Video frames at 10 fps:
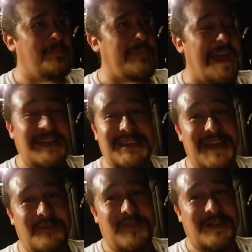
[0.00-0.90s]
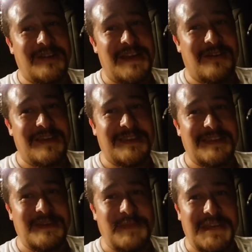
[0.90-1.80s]
did not figure it out
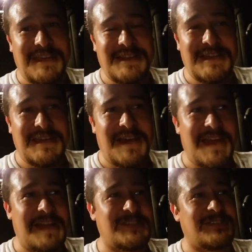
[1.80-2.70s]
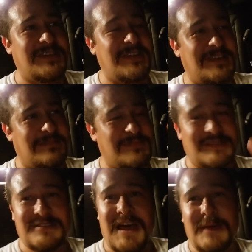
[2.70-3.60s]
immediately. I actually
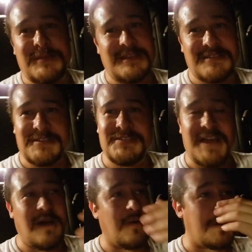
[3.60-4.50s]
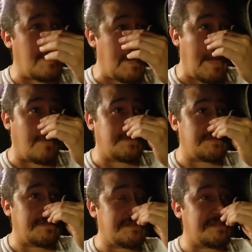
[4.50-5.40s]
stopped. I took a shower. I was just,
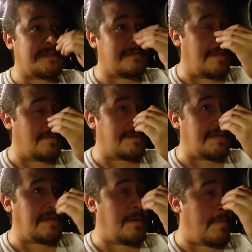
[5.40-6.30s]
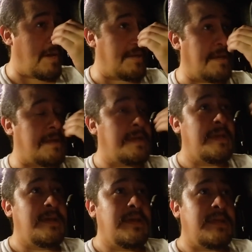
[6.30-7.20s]
you know, thinking about it.
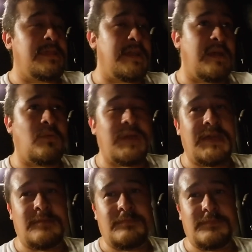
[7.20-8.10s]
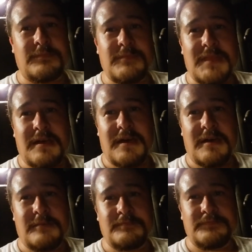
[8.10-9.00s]
Then I went, um,
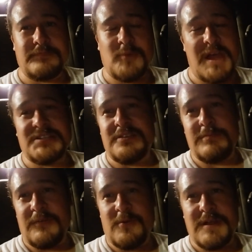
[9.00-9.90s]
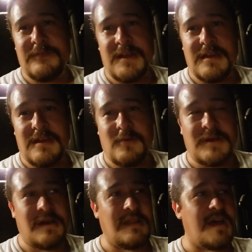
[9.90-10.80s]
well, actually, before even I, I, went
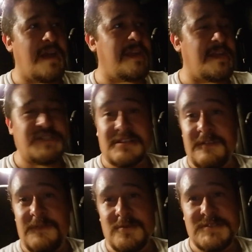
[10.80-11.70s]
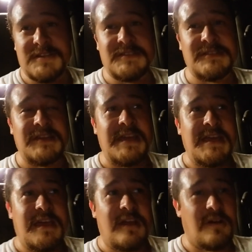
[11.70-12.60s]
online, I checked the fuses. And
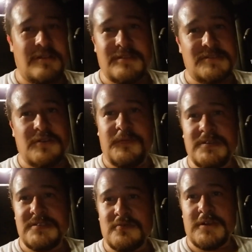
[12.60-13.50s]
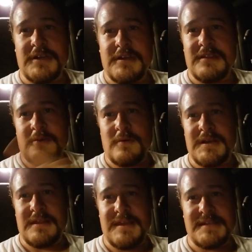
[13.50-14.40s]
all, the two fuses were good. The one
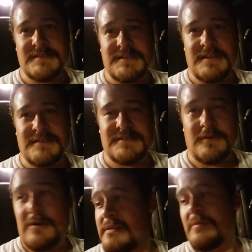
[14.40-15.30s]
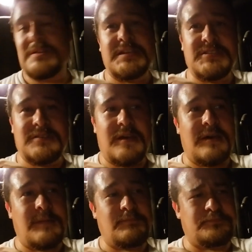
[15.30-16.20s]
that's in, or the one that's um,
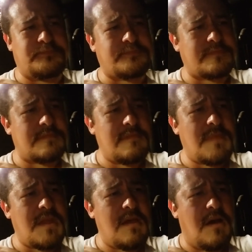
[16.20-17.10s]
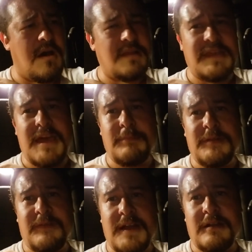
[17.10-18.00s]
on the
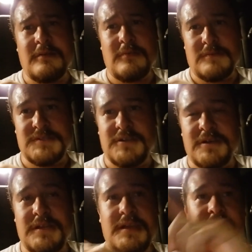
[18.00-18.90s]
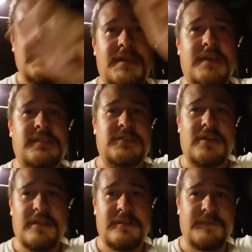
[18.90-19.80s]
amplifier was good. And then the other
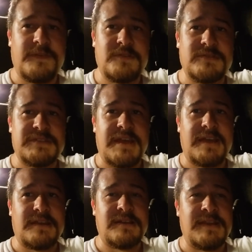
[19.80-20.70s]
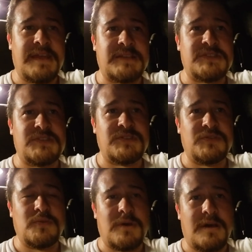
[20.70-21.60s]
fuse that connects to
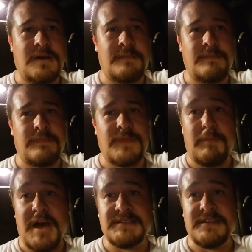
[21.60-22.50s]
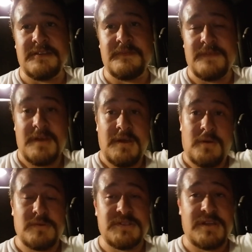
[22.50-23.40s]
um, the positive was good
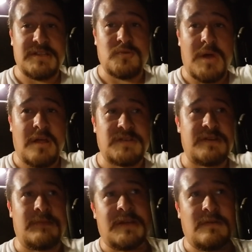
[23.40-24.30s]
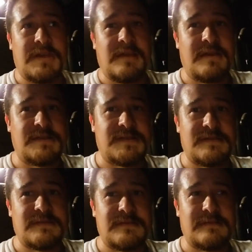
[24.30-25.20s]
as well. So I'm like, okay, that's,
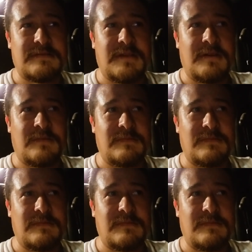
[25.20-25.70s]
you know,